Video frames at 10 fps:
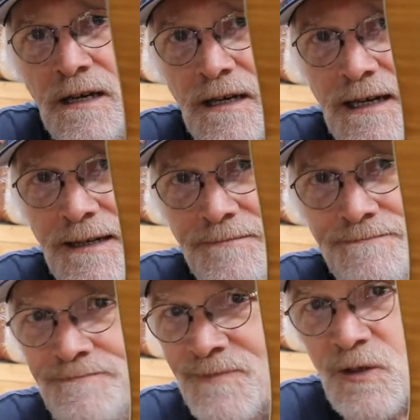
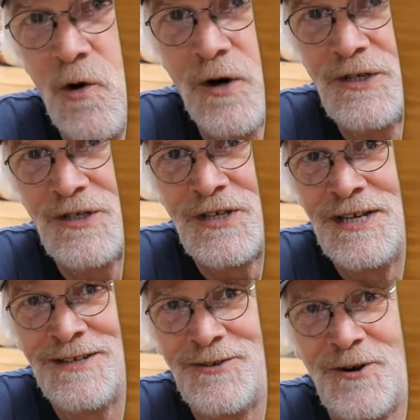Um, gorgeous
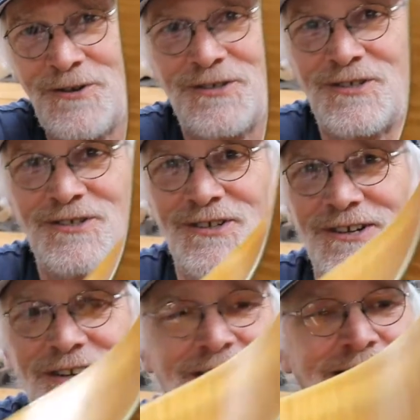gorgeous
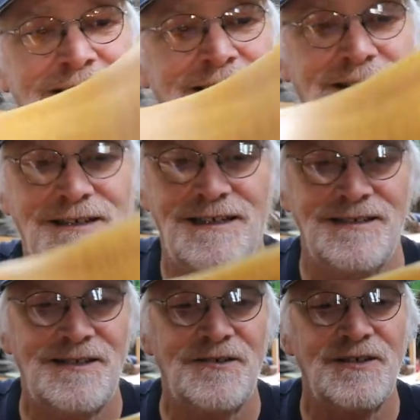guitar. Uh,
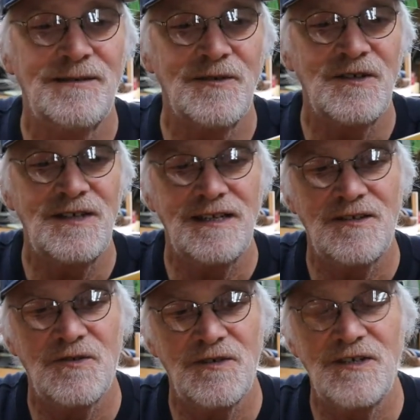serial number
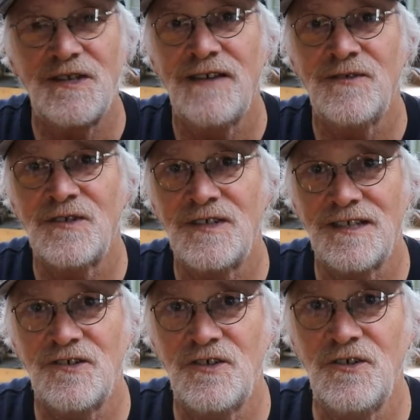
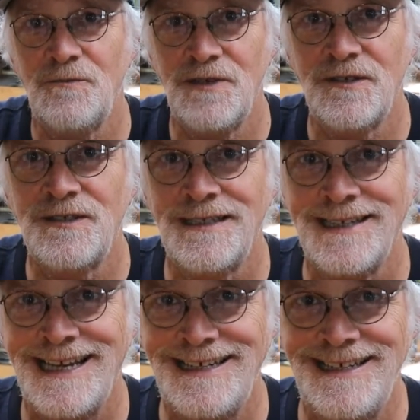63762, built in
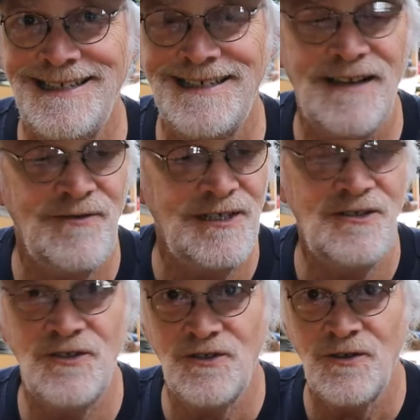
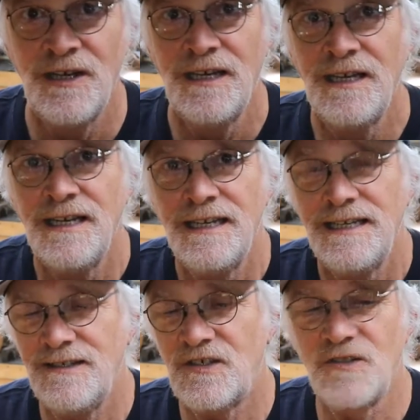1972.
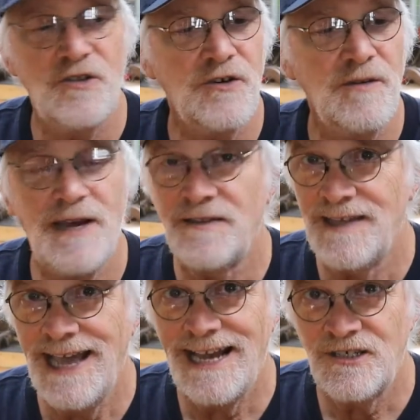He's concerned about
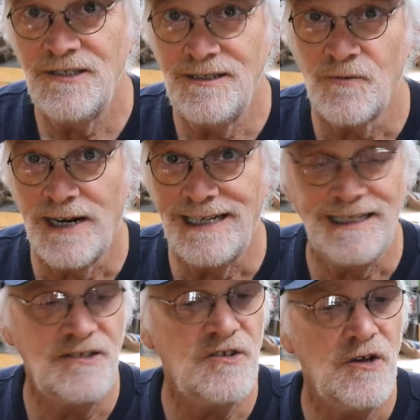the action, and
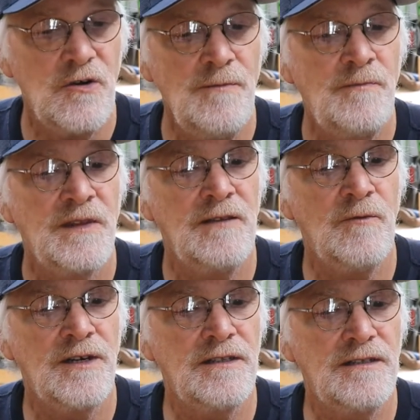rightly so. He
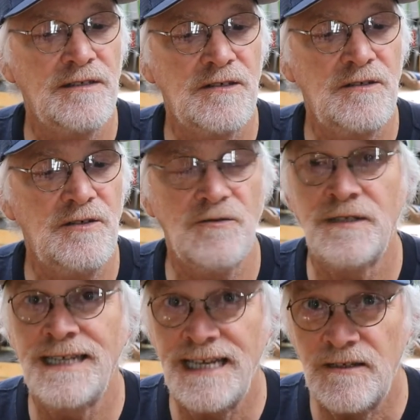wanted us to do
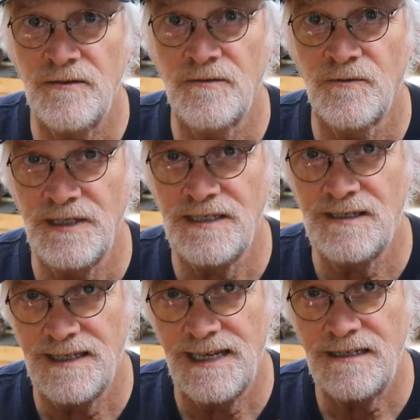a neck
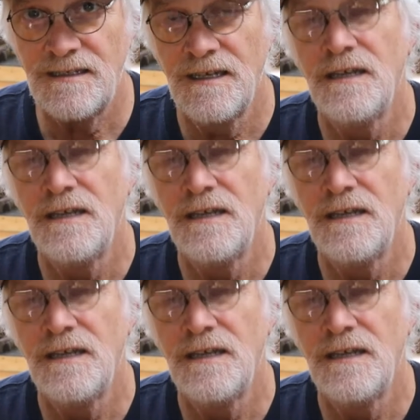reset,